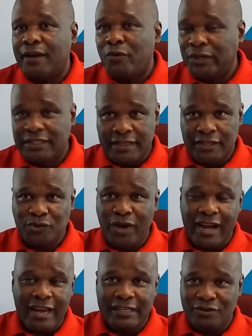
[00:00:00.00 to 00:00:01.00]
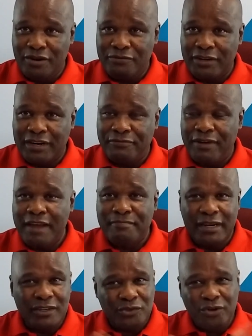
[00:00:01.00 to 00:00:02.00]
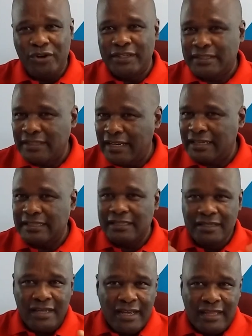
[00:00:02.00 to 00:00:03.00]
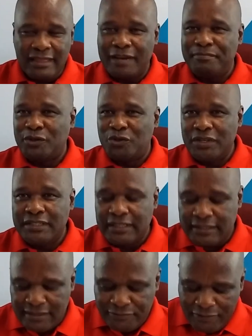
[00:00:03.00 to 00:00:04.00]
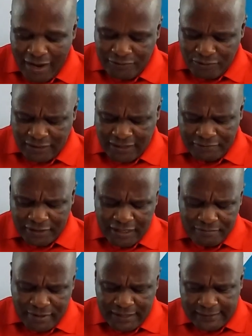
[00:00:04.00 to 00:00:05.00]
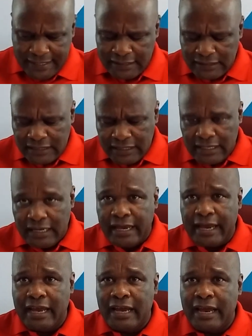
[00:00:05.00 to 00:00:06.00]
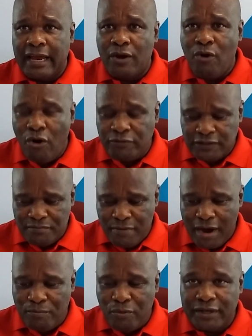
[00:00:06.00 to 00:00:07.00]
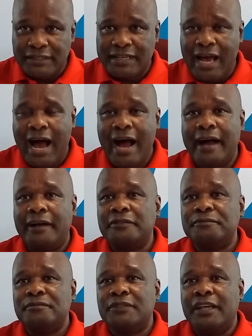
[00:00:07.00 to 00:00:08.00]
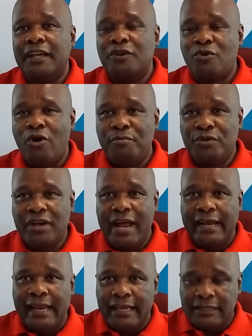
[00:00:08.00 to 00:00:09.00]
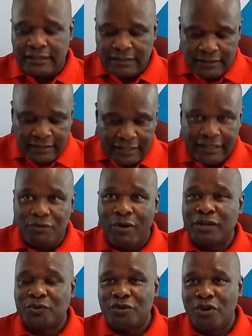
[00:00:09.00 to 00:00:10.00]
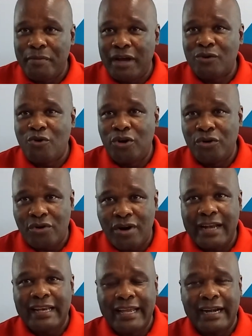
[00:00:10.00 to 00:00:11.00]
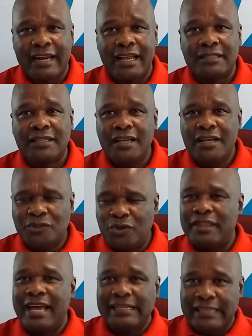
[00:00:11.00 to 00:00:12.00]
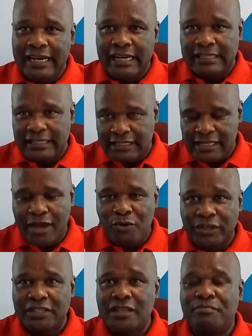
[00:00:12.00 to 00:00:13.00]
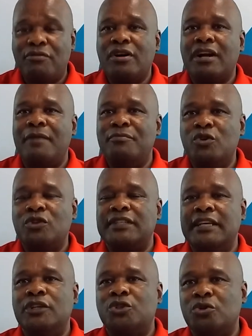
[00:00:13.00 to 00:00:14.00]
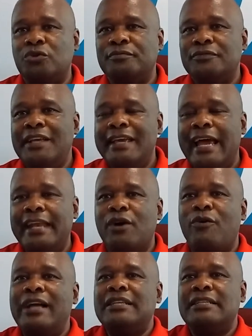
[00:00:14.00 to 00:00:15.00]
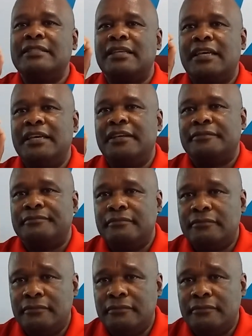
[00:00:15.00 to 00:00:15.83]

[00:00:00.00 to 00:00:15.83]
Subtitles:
which this one I did not verify, but it's always said that between 65 to 70% of Zimbabweans are in communal lands, in what we normally call rural areas. So there are challenges there which the program looks into. And what is key,